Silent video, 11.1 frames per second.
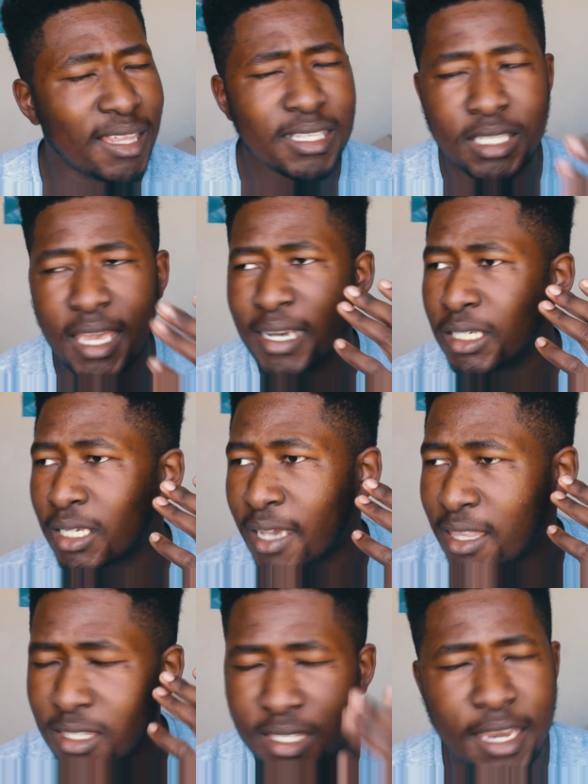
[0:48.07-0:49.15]
This ain't
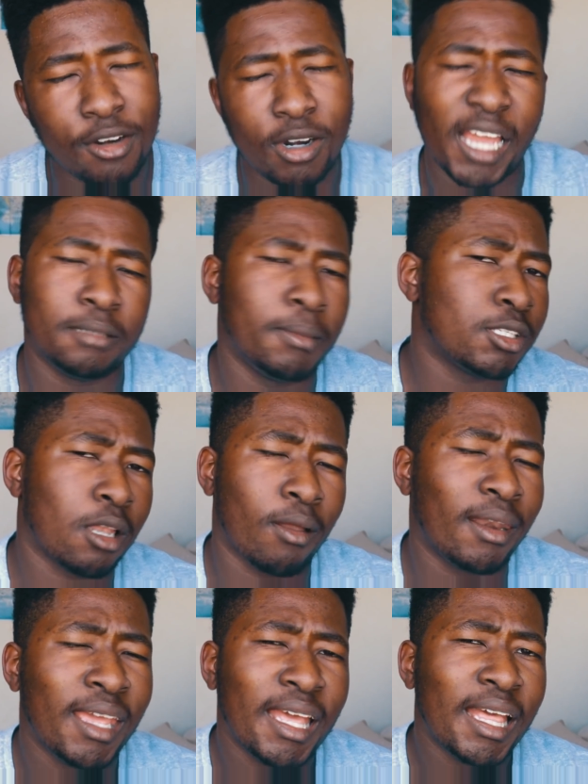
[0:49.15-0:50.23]
right,
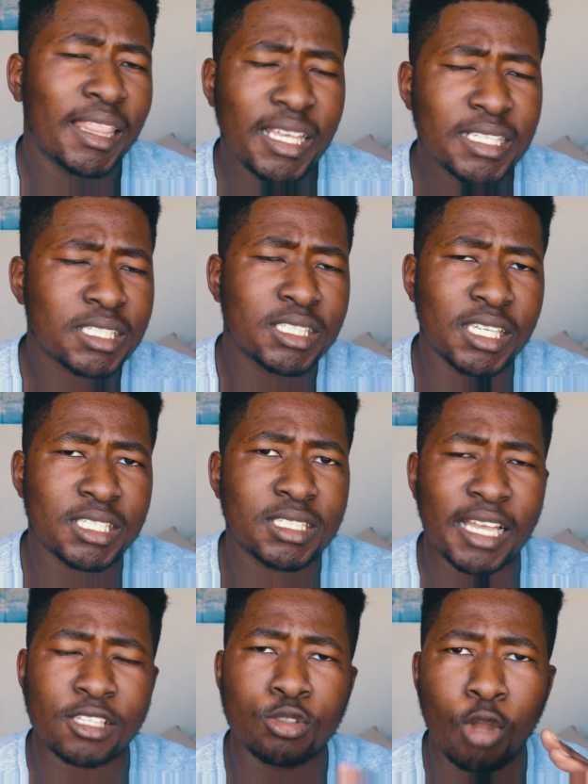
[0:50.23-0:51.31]
Bazalon. This just
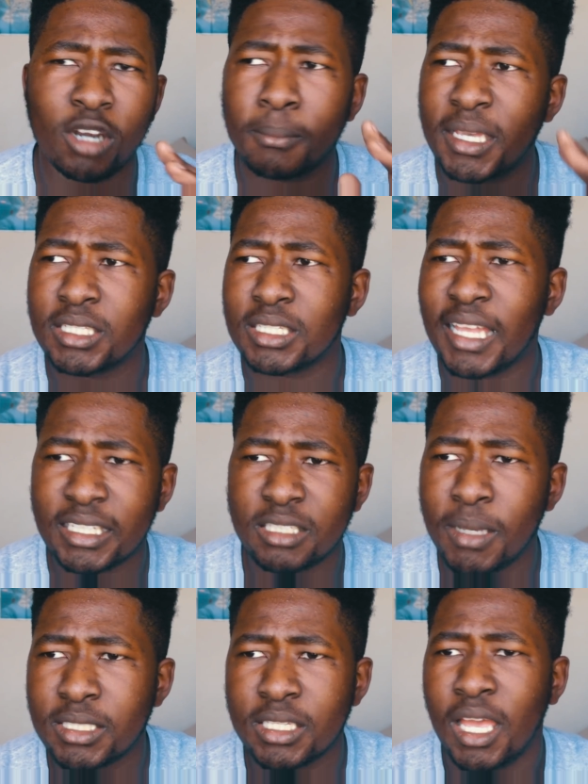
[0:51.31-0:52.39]
does not make sense. Like, she
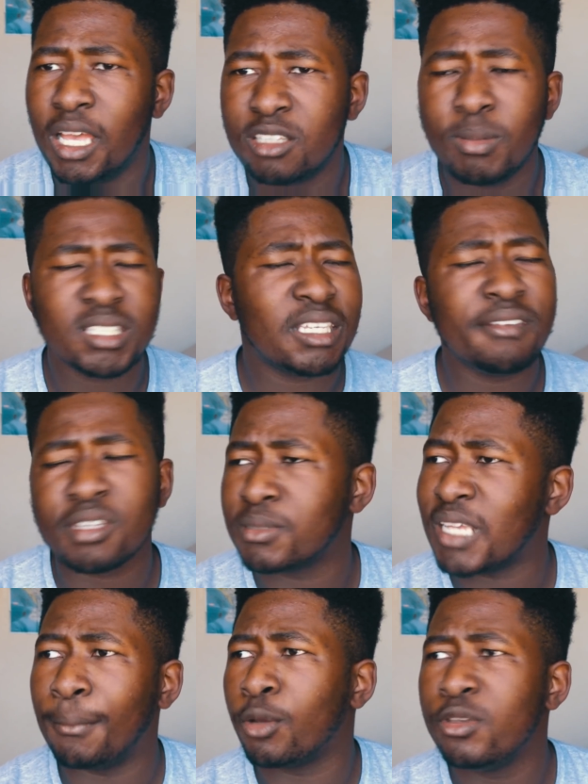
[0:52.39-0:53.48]
must serve some
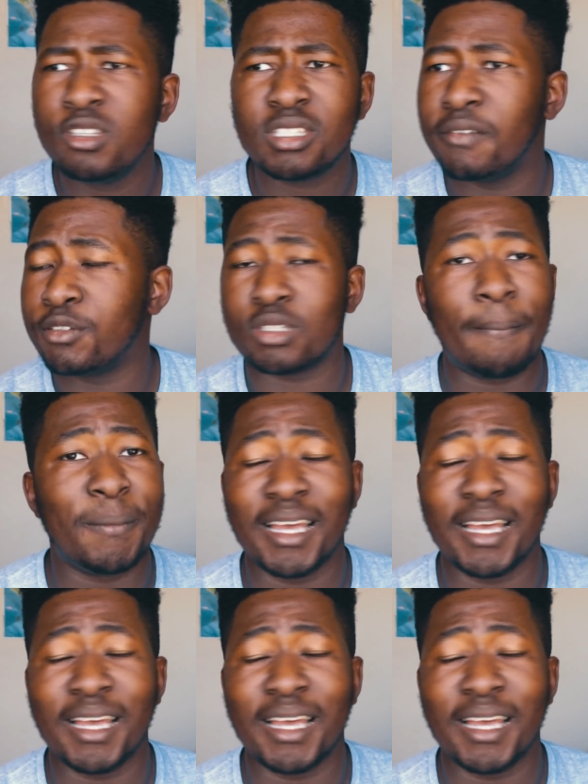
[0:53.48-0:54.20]
time, community service or something.